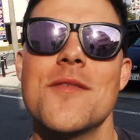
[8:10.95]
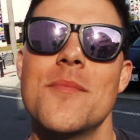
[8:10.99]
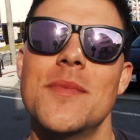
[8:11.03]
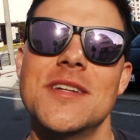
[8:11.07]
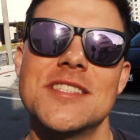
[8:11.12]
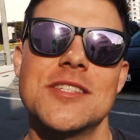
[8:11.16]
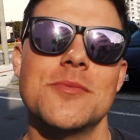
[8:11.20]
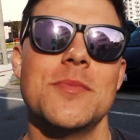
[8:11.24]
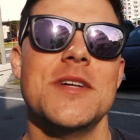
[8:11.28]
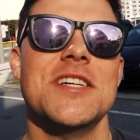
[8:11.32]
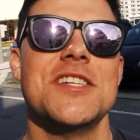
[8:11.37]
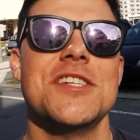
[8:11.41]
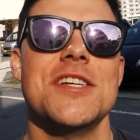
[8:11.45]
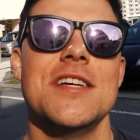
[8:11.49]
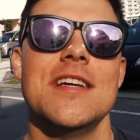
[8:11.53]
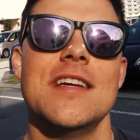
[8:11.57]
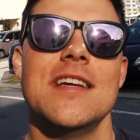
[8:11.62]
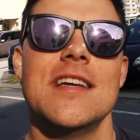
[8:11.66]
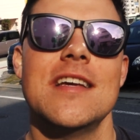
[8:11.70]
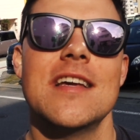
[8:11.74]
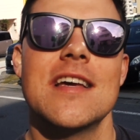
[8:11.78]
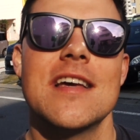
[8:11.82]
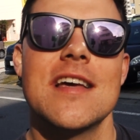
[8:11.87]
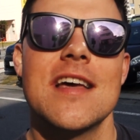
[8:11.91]
the
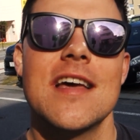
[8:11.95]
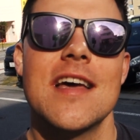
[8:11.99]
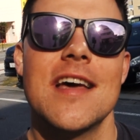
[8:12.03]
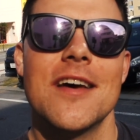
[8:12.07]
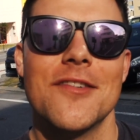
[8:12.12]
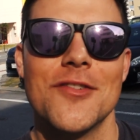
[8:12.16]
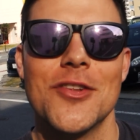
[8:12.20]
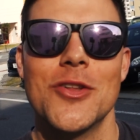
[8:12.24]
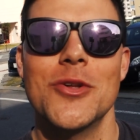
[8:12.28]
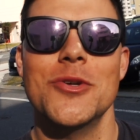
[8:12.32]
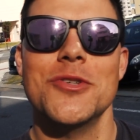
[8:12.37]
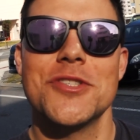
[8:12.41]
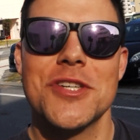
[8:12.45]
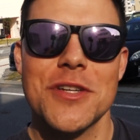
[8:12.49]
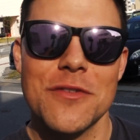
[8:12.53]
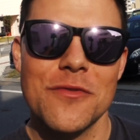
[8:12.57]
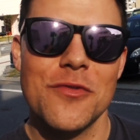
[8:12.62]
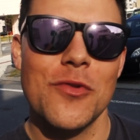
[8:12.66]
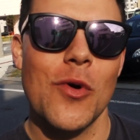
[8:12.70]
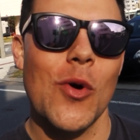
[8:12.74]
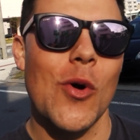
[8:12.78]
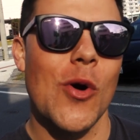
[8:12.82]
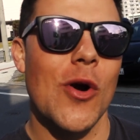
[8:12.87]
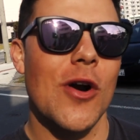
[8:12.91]
Mitsubishi Evolution
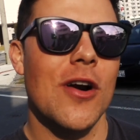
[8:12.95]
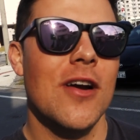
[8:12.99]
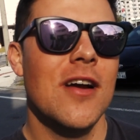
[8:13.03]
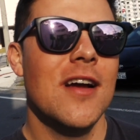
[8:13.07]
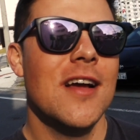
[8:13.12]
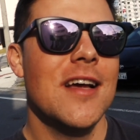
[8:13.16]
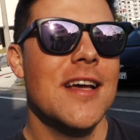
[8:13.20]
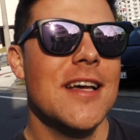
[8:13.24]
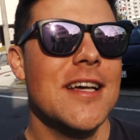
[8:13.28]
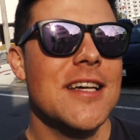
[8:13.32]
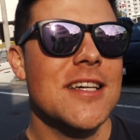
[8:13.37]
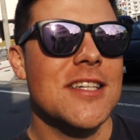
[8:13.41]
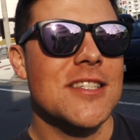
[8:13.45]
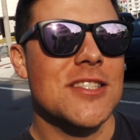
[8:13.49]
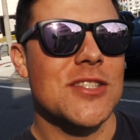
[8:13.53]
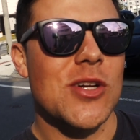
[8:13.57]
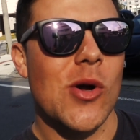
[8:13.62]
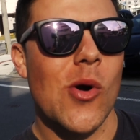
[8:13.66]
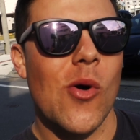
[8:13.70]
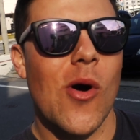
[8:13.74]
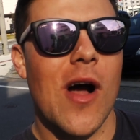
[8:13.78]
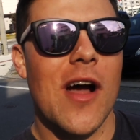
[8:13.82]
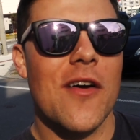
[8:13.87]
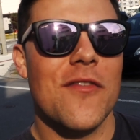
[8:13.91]
4.
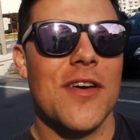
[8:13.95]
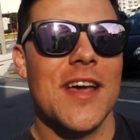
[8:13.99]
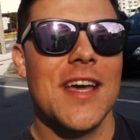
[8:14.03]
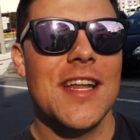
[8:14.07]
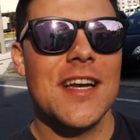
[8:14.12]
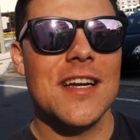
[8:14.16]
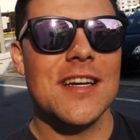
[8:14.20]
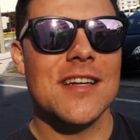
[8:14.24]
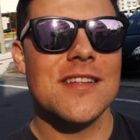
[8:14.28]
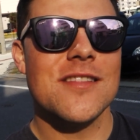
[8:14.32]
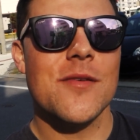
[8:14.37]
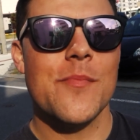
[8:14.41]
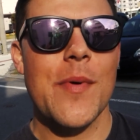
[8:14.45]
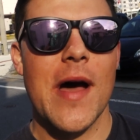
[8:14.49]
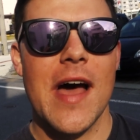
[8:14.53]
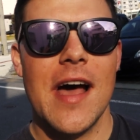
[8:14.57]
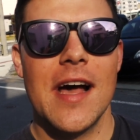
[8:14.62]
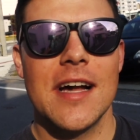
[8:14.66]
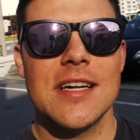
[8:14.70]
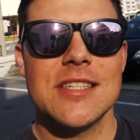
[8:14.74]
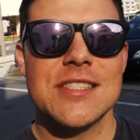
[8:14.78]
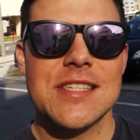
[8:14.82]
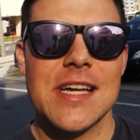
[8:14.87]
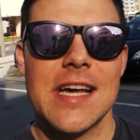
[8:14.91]
So I've hinted in the
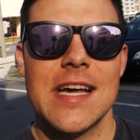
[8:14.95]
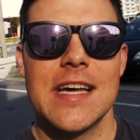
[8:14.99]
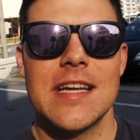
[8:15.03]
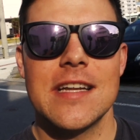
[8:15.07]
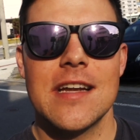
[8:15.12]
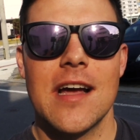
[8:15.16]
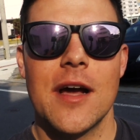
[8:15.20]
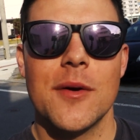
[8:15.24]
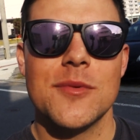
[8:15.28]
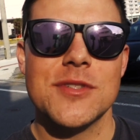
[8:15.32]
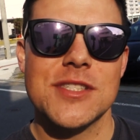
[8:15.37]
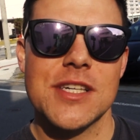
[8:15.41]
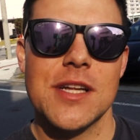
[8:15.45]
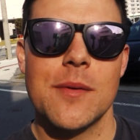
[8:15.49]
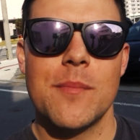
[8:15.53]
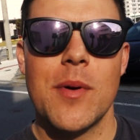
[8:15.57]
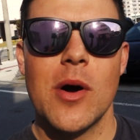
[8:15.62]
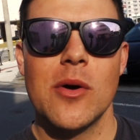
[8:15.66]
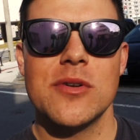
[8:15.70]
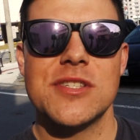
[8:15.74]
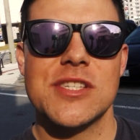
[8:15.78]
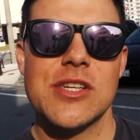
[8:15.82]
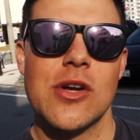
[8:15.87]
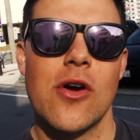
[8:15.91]
past that I was gonna
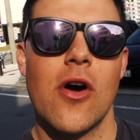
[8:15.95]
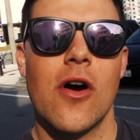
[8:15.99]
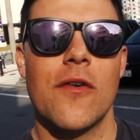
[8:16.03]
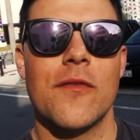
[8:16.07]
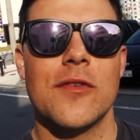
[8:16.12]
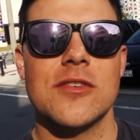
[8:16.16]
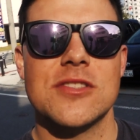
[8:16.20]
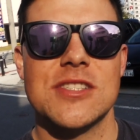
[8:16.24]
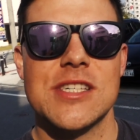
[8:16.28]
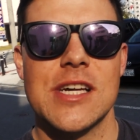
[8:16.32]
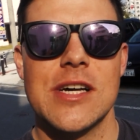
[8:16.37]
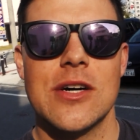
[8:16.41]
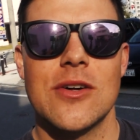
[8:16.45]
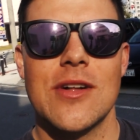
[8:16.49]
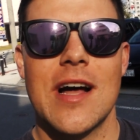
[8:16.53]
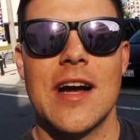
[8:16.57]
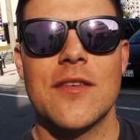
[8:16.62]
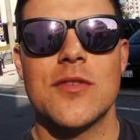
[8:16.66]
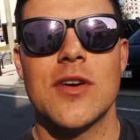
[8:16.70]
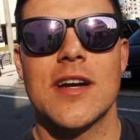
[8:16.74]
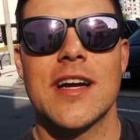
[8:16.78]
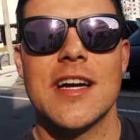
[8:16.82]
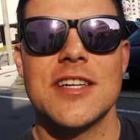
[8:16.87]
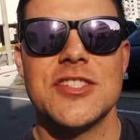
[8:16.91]
post a car for sale
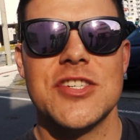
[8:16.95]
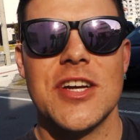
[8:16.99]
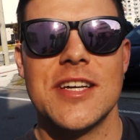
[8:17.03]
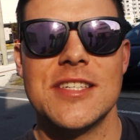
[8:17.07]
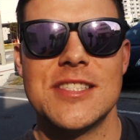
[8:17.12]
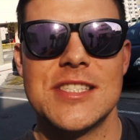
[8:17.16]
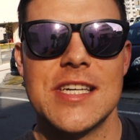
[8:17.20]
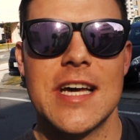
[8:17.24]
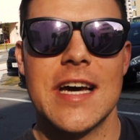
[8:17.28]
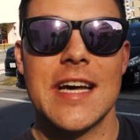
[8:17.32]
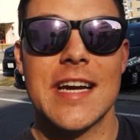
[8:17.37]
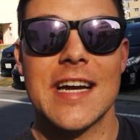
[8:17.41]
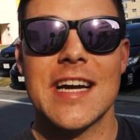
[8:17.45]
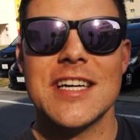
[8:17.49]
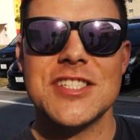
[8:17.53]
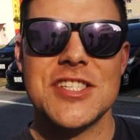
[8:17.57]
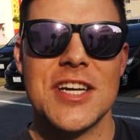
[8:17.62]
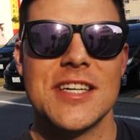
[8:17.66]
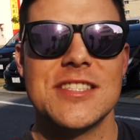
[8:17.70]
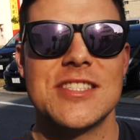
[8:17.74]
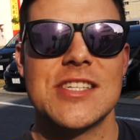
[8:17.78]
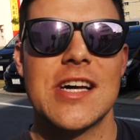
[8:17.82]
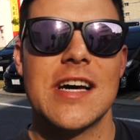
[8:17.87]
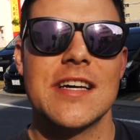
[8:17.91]
after I got JCI, and I got
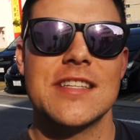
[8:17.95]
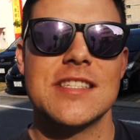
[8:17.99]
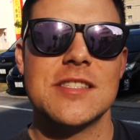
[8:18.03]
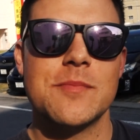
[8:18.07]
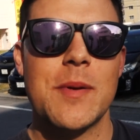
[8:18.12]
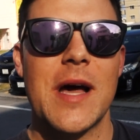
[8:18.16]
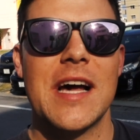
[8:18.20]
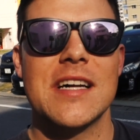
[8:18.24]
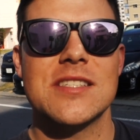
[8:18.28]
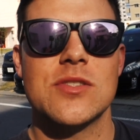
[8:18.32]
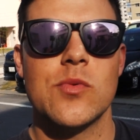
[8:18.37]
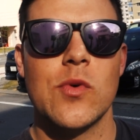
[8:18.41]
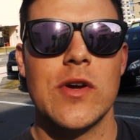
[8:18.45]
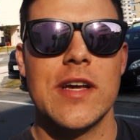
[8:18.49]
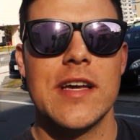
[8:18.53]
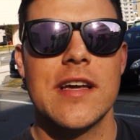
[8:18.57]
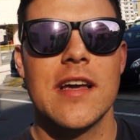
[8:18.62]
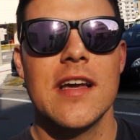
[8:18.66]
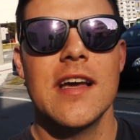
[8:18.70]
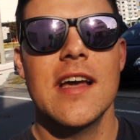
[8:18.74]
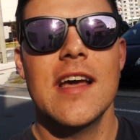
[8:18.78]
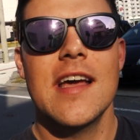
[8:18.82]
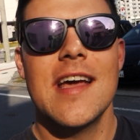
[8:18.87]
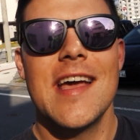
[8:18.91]
JCI this past week,
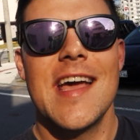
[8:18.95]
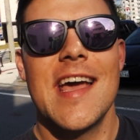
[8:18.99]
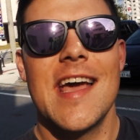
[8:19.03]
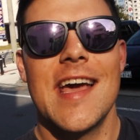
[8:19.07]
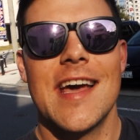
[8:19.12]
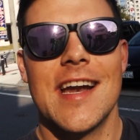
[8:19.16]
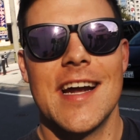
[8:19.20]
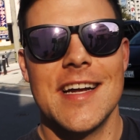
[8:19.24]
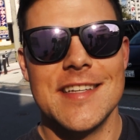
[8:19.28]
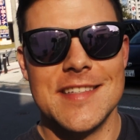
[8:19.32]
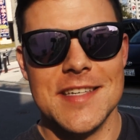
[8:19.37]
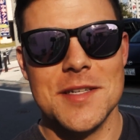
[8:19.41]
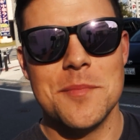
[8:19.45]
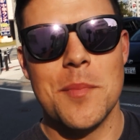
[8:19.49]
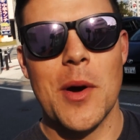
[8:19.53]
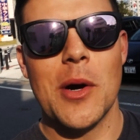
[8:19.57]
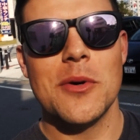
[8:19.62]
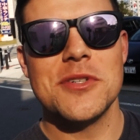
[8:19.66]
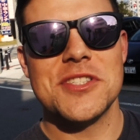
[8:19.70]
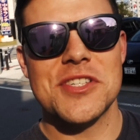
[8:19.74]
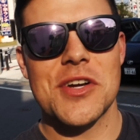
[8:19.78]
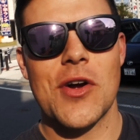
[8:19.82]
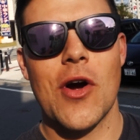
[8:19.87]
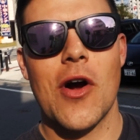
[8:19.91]
and I did
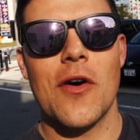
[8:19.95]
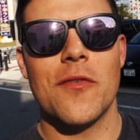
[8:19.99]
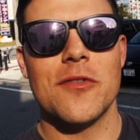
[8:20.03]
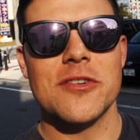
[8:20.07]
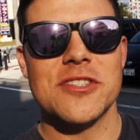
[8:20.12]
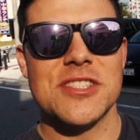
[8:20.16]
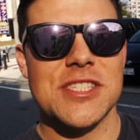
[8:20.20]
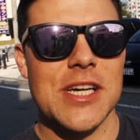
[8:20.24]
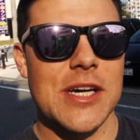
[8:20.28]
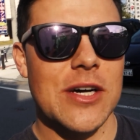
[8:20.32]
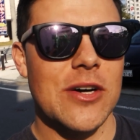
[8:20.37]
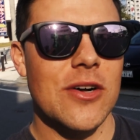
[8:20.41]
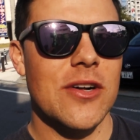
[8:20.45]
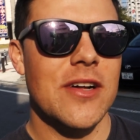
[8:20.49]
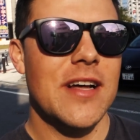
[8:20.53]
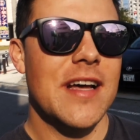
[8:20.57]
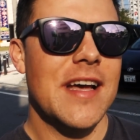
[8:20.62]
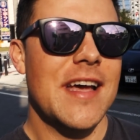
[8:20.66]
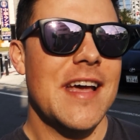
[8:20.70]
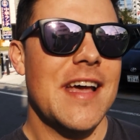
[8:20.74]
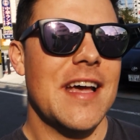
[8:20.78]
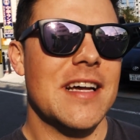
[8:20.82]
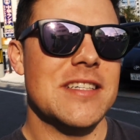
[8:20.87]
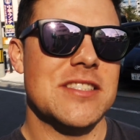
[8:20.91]
post a car for sale,
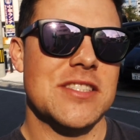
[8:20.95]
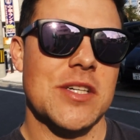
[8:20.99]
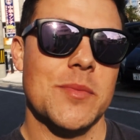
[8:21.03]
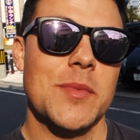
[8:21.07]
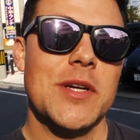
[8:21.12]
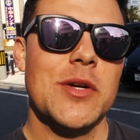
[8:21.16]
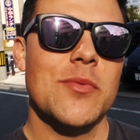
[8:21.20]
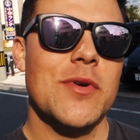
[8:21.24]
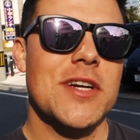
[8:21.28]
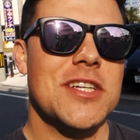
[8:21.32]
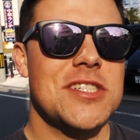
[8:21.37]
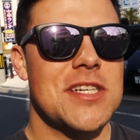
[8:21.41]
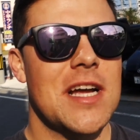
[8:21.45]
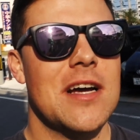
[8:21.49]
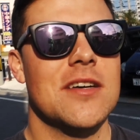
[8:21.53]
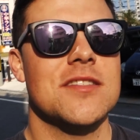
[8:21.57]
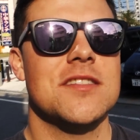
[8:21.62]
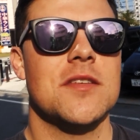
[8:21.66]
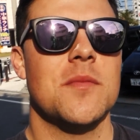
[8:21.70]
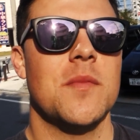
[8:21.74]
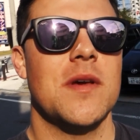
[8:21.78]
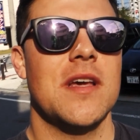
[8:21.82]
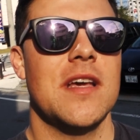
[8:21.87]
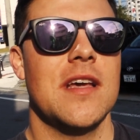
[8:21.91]
and somebody reached
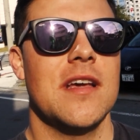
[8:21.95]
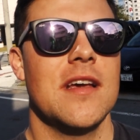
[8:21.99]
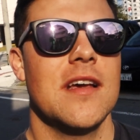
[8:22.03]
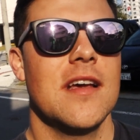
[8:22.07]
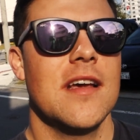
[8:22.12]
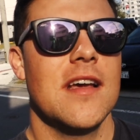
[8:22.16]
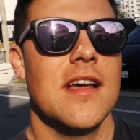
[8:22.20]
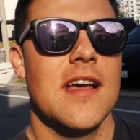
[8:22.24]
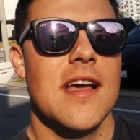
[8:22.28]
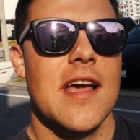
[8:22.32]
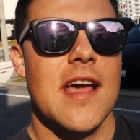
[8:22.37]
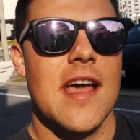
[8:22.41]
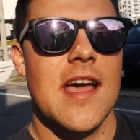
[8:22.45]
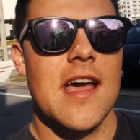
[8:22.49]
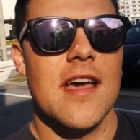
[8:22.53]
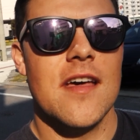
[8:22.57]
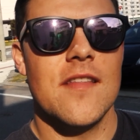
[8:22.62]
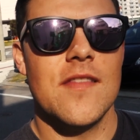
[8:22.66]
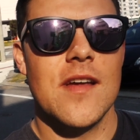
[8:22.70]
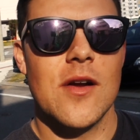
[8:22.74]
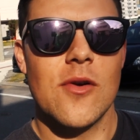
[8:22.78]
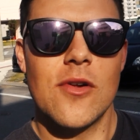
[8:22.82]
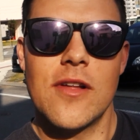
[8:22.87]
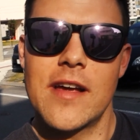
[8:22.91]
out to me
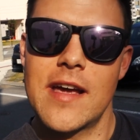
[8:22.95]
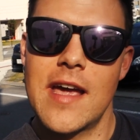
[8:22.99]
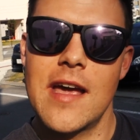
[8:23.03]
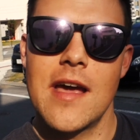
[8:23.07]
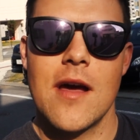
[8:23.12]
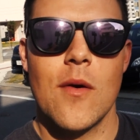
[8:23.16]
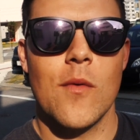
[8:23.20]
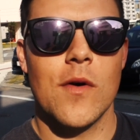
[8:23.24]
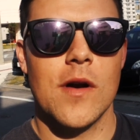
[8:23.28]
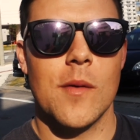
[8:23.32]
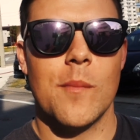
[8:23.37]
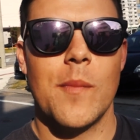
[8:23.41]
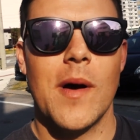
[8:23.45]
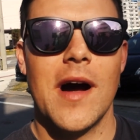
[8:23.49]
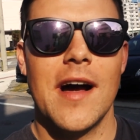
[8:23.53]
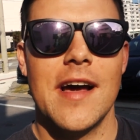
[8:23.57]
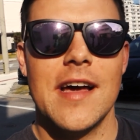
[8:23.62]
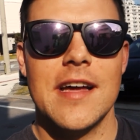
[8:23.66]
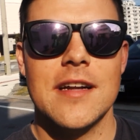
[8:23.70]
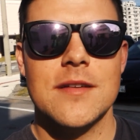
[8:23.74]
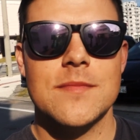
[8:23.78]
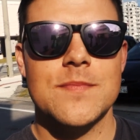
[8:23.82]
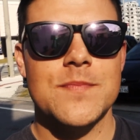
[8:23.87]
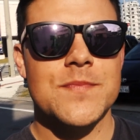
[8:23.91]
and they were like, hey, I wanna
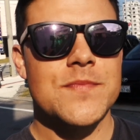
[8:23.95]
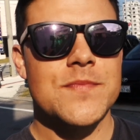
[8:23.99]
buy it.